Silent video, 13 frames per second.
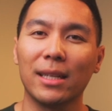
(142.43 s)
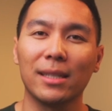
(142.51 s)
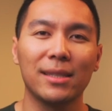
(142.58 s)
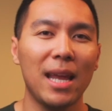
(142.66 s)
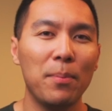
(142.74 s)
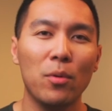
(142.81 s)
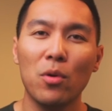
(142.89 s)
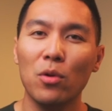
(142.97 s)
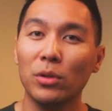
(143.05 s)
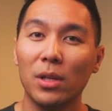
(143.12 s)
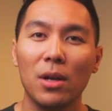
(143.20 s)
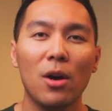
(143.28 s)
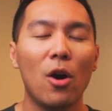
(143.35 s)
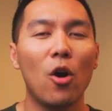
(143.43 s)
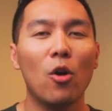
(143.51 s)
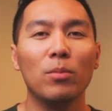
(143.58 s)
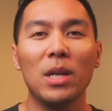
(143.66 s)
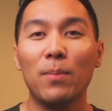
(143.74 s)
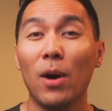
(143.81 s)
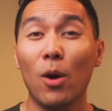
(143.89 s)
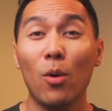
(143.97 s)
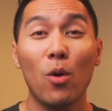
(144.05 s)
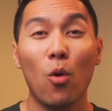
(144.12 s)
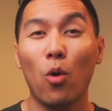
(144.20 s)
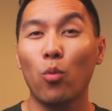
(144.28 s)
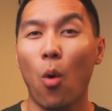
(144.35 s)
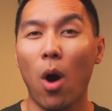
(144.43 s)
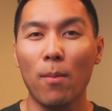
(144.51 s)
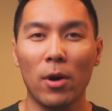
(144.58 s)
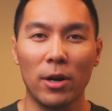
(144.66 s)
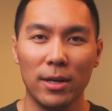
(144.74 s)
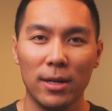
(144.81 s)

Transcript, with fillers: like Staples, Home Depot, or Walmart.